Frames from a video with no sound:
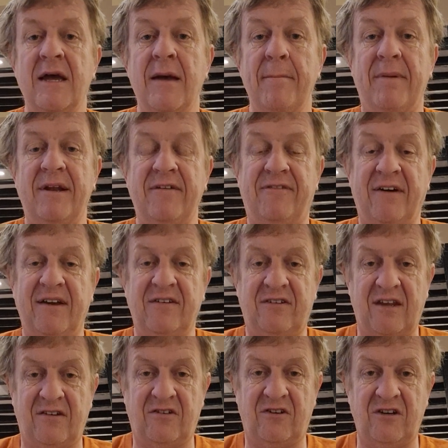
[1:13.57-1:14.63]
But if I
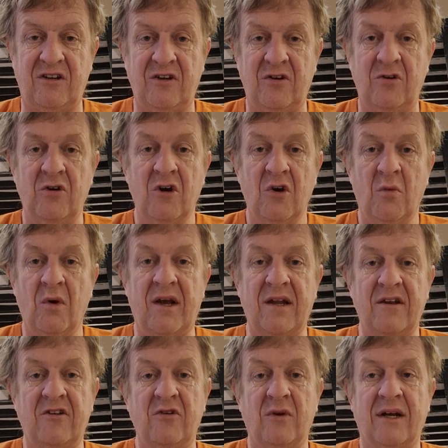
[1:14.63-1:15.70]
said to you, we're going
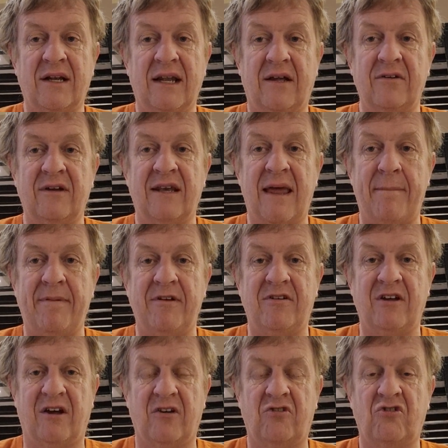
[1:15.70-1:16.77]
to do a clouded leopard
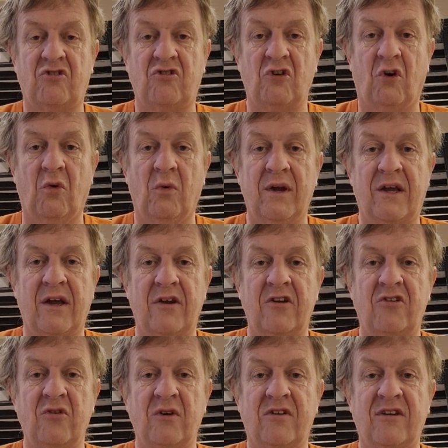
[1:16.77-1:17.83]
touch, or we're going to
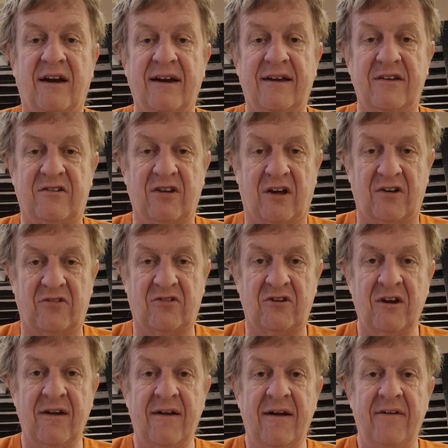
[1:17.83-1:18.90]
do a tiger touch,
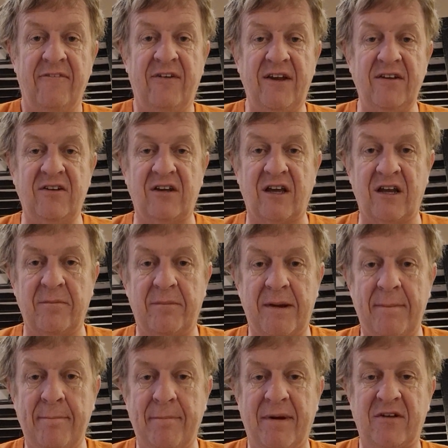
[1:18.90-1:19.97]
these are going to be
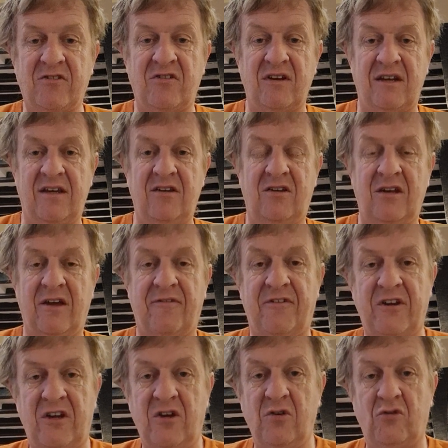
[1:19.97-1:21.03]
much easier for
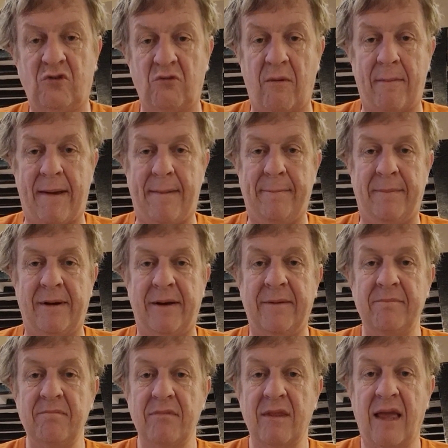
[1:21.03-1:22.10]
you to remember
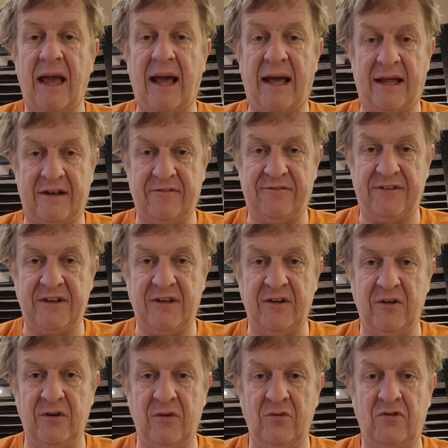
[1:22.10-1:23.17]
and for
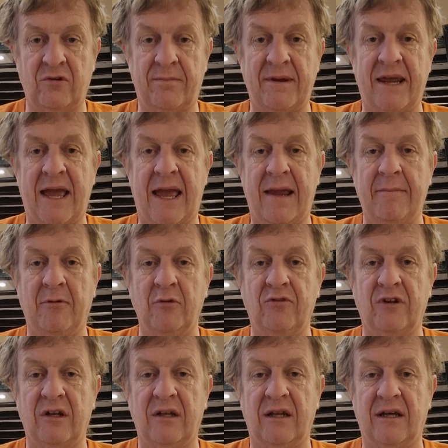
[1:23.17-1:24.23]
you to be able
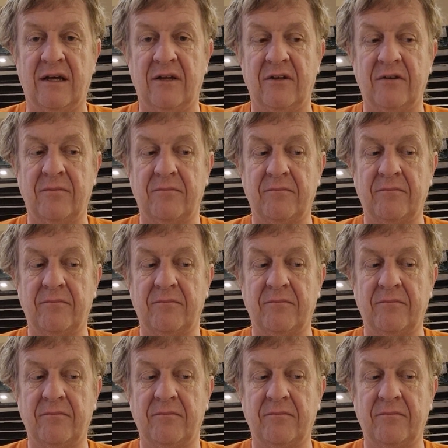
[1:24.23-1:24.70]
to learn.